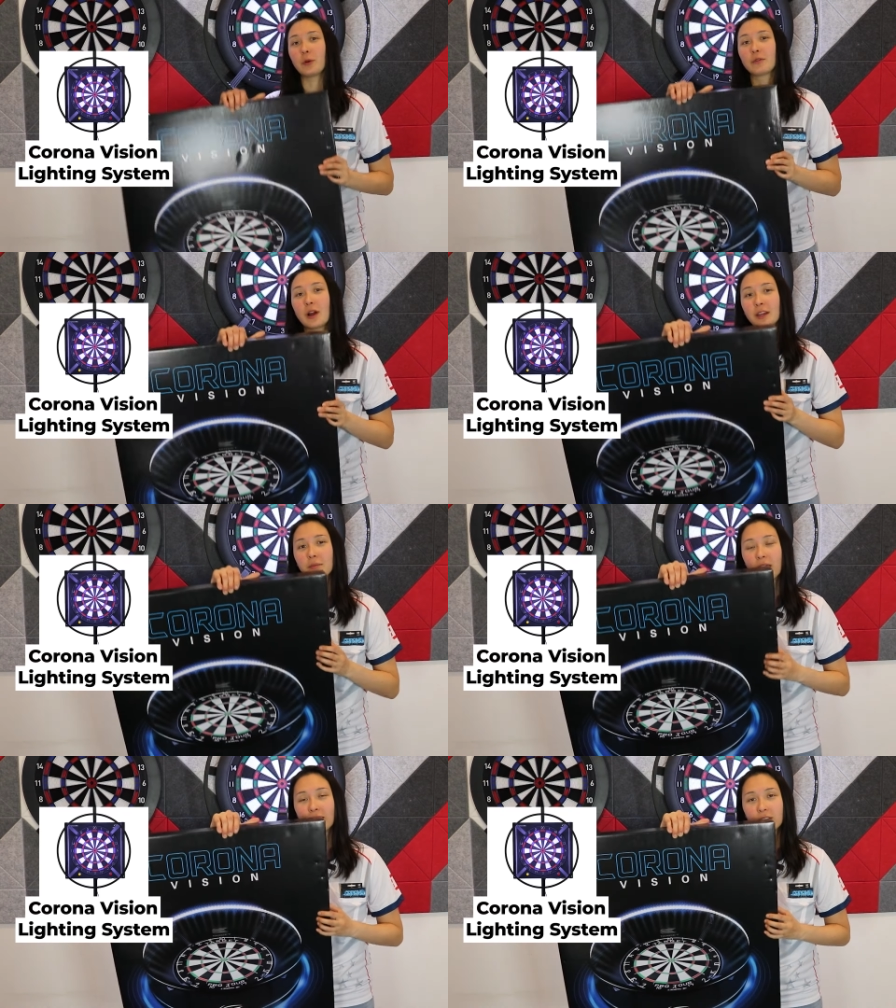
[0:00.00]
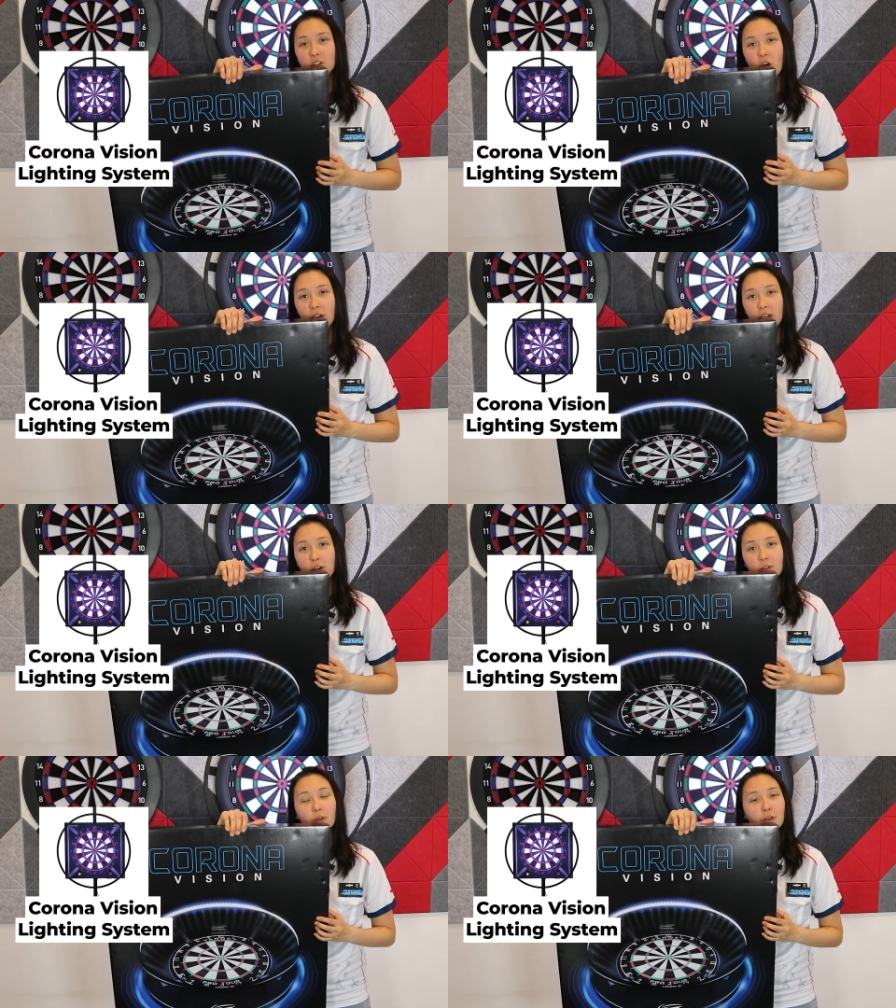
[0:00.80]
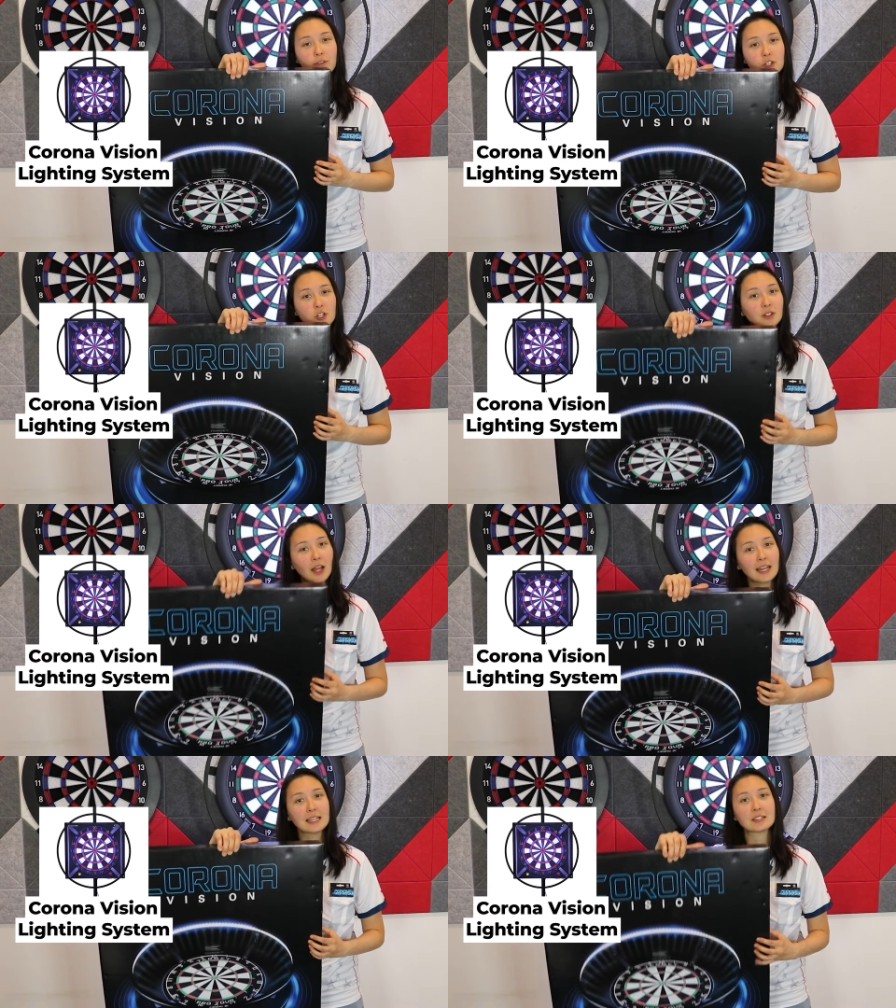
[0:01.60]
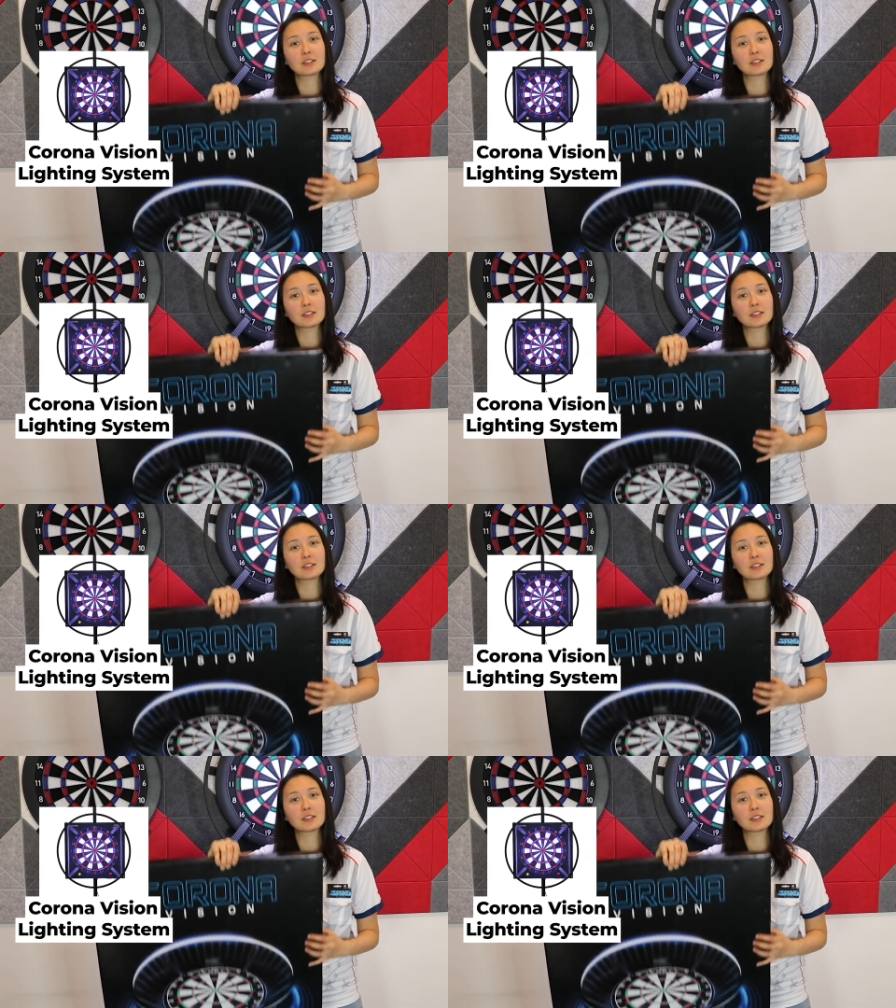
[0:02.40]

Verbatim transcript: we'd recommend the Target Corona Vision lighting